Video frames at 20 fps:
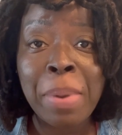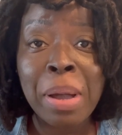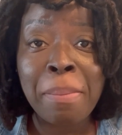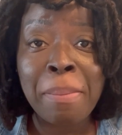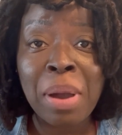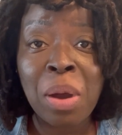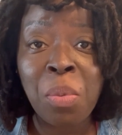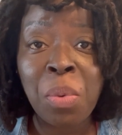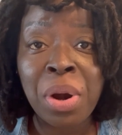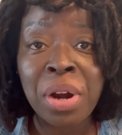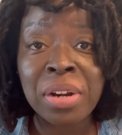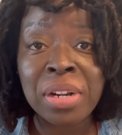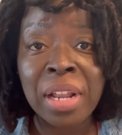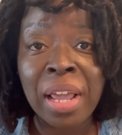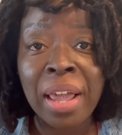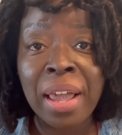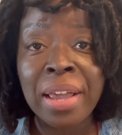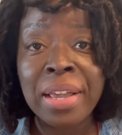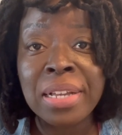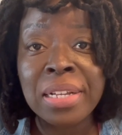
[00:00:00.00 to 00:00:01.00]
up my work
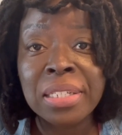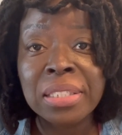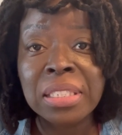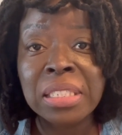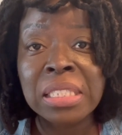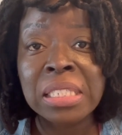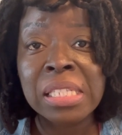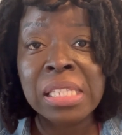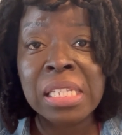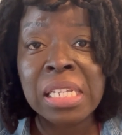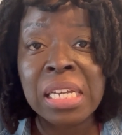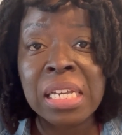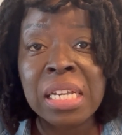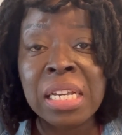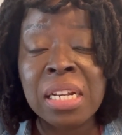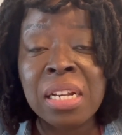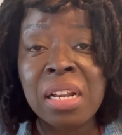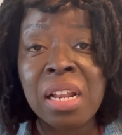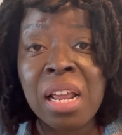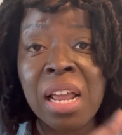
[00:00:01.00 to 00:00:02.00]
day, and
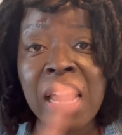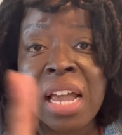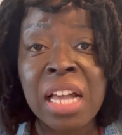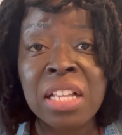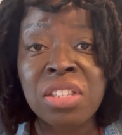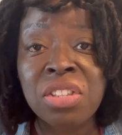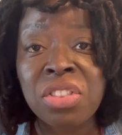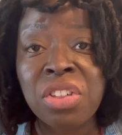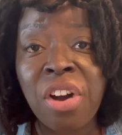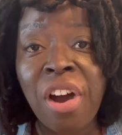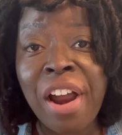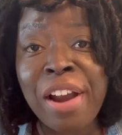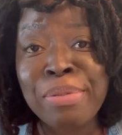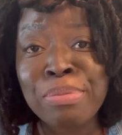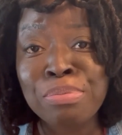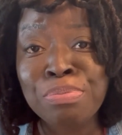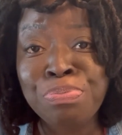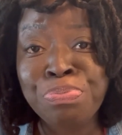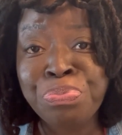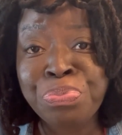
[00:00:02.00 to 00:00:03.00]
then head to the
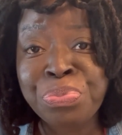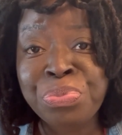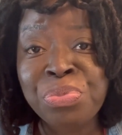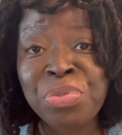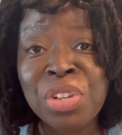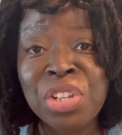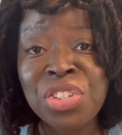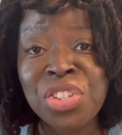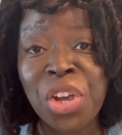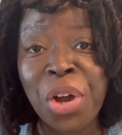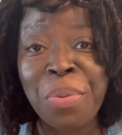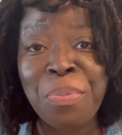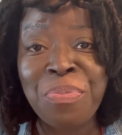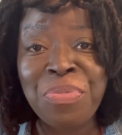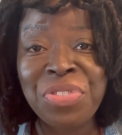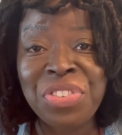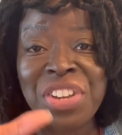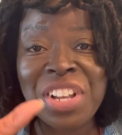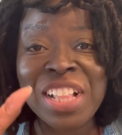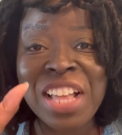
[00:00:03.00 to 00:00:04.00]
garden. So,
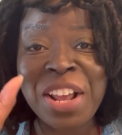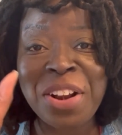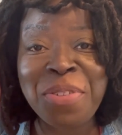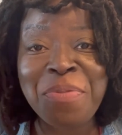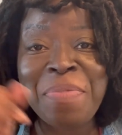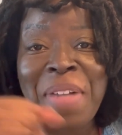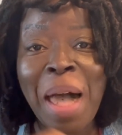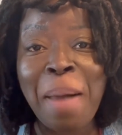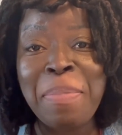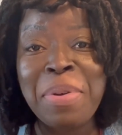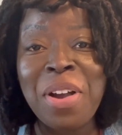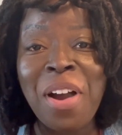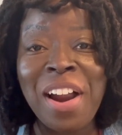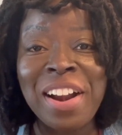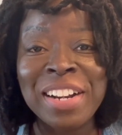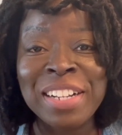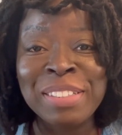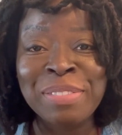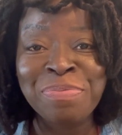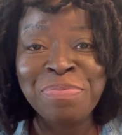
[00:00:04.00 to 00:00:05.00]
see you later. Happy
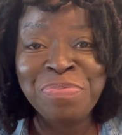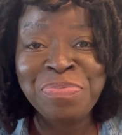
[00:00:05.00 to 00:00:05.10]
gardening.